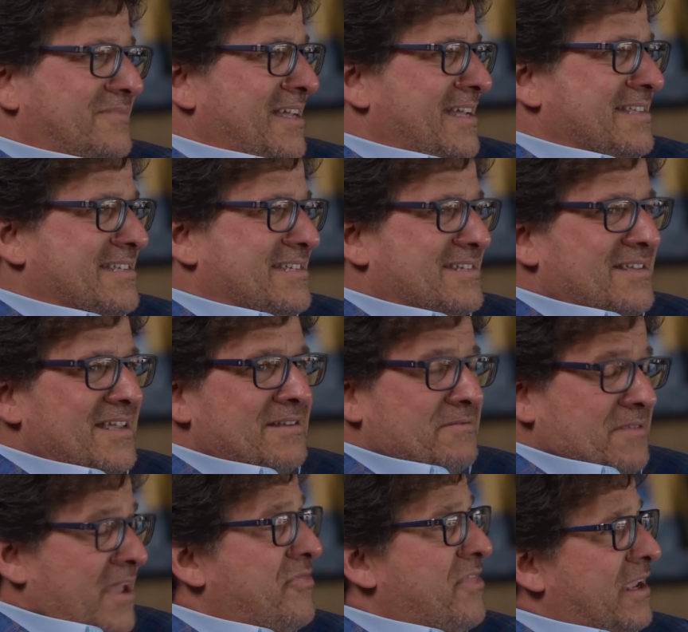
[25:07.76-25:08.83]
I
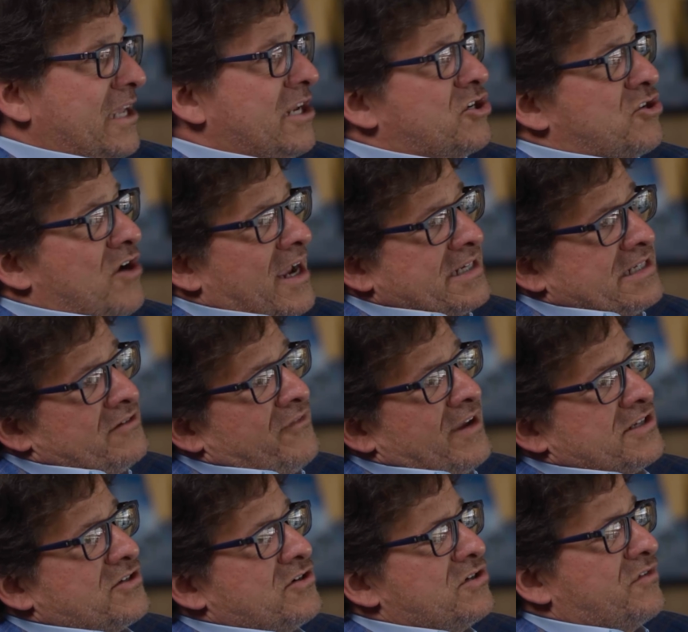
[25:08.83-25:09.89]
think it attracts
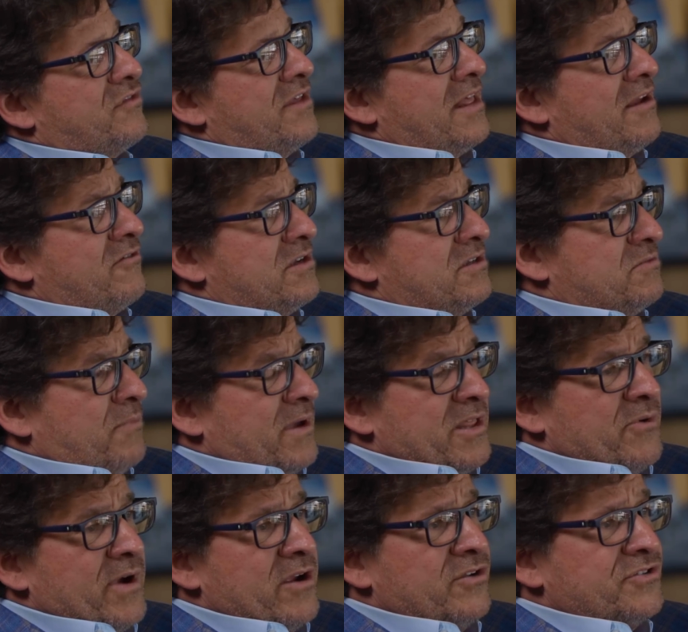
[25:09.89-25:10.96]
investors for that reason. By
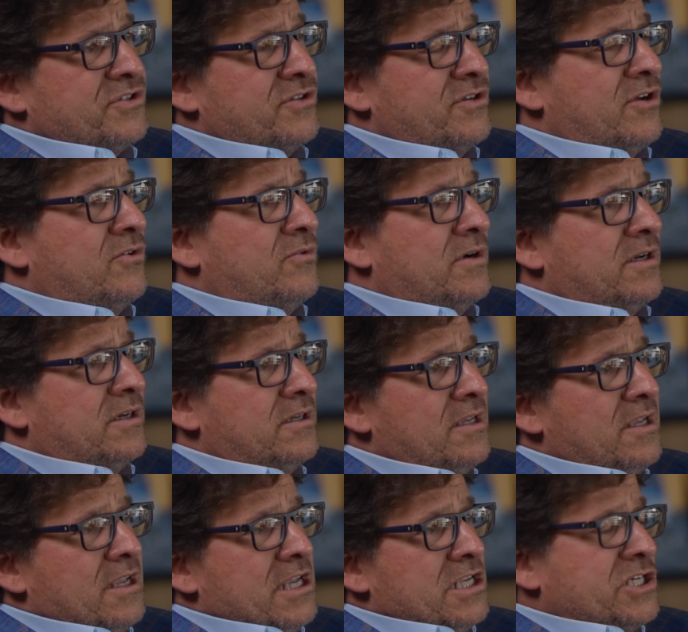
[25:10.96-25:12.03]
the way, I also know
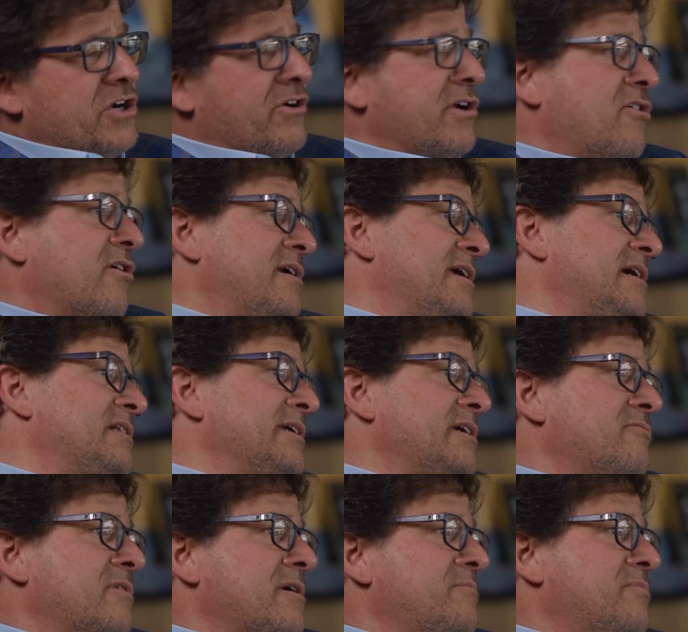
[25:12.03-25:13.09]
Jerry Cardinale
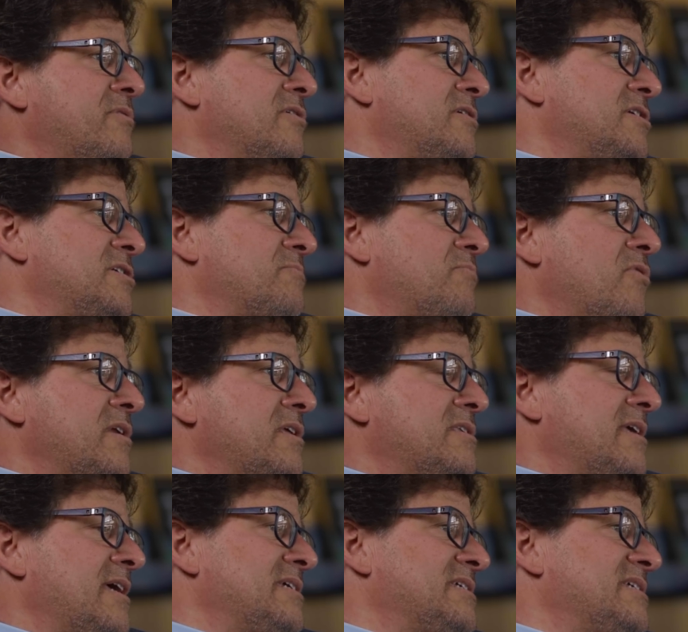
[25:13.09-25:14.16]
at Redbird just bought
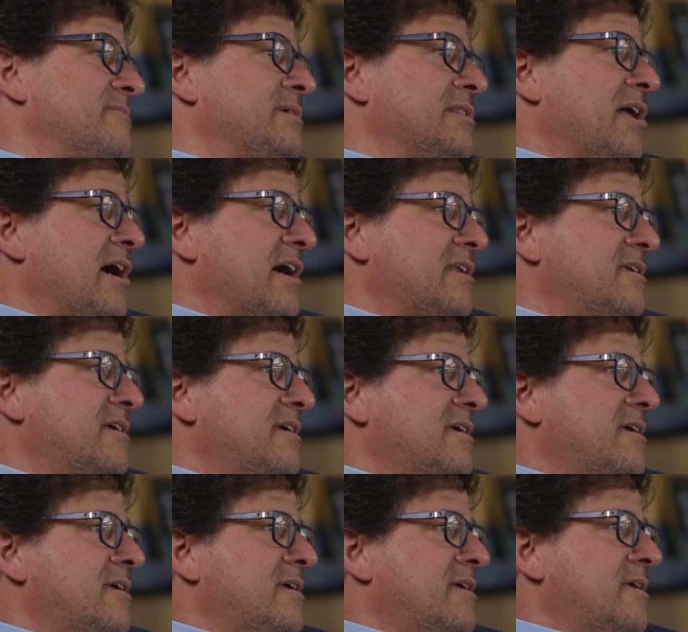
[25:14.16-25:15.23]
into AC Milan.
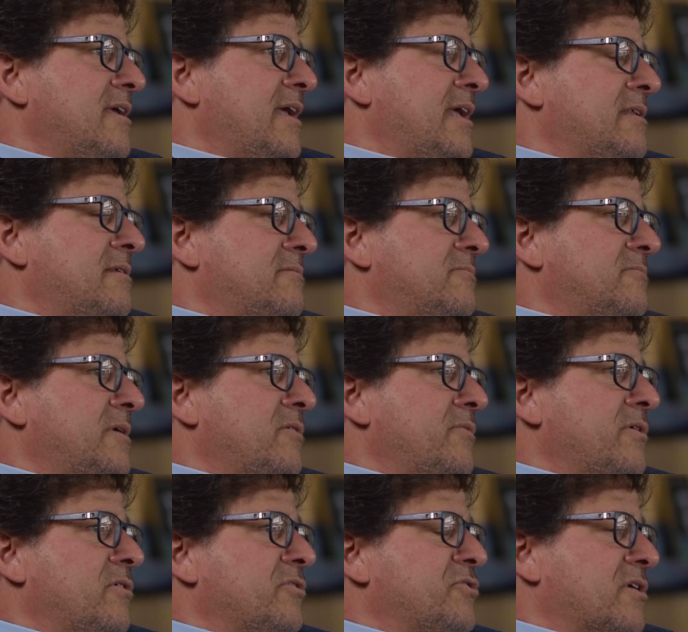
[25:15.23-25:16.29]
Wow. And, you know,
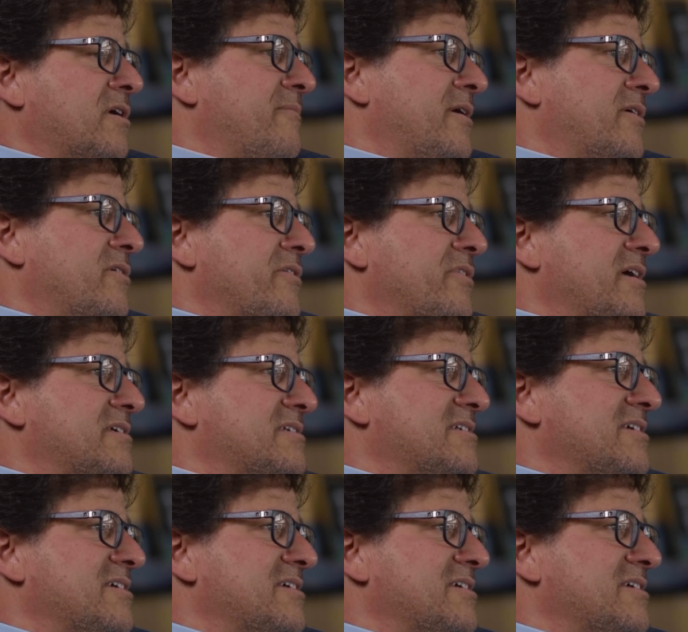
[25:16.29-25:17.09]
we all talk about all this.